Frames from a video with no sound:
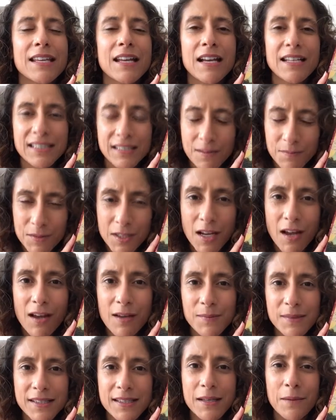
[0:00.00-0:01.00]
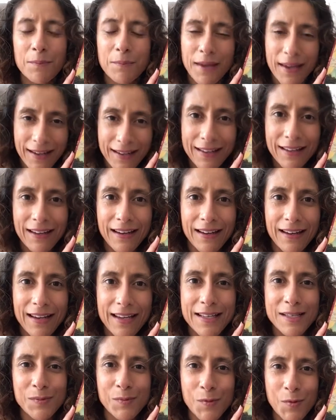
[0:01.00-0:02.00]
sometimes the opinion
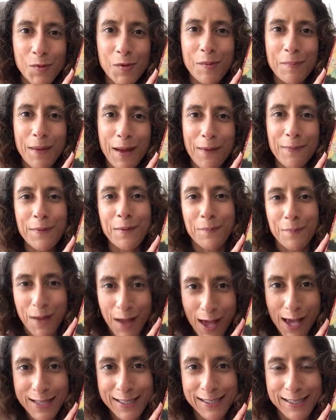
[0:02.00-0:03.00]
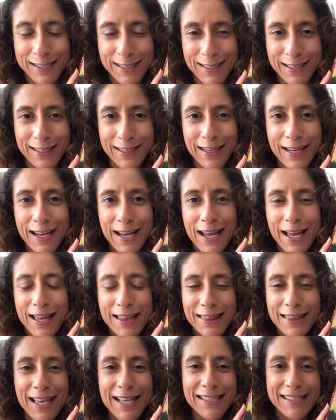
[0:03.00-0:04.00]
is more about the person
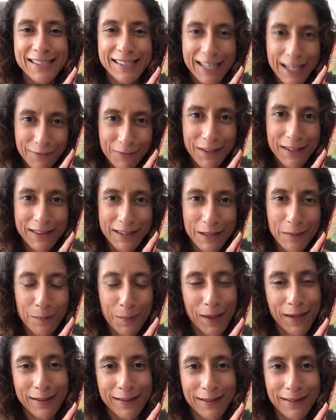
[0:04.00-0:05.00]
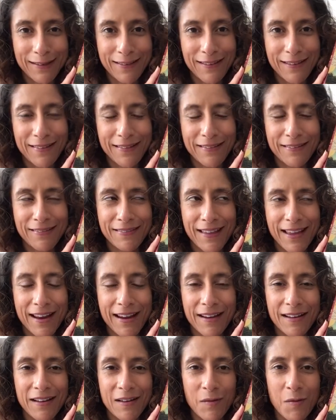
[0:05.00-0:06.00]
that's giving the opinion
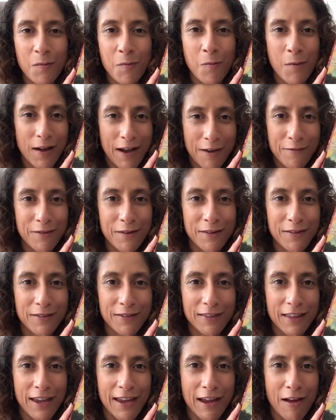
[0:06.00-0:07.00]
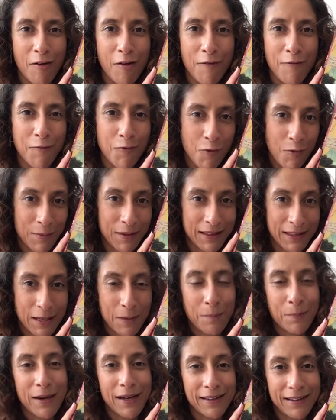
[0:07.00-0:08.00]
than whatever they are forming the
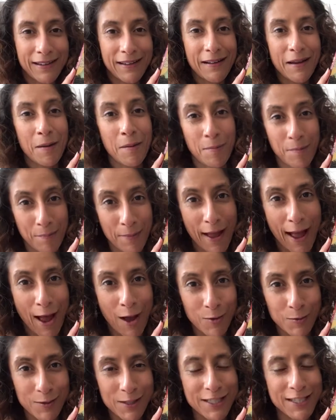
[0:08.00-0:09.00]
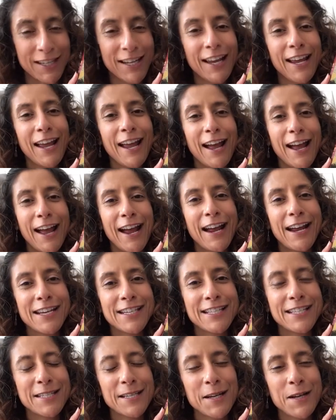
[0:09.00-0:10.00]
opinion about.
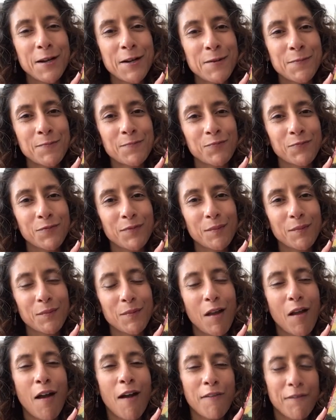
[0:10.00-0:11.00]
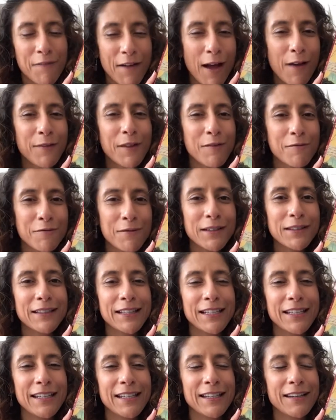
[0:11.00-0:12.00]
And I found that
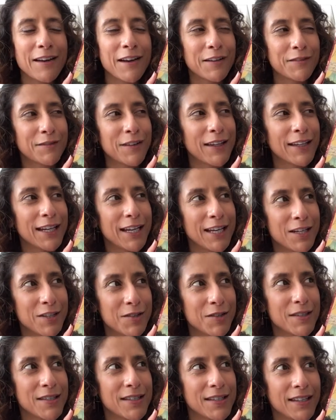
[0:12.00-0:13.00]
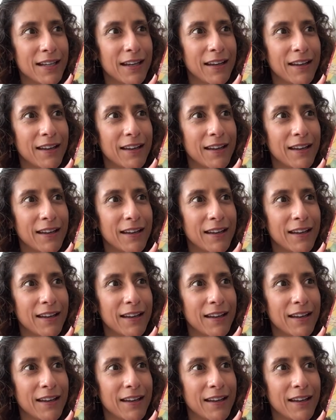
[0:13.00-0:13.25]
really kind of like interesting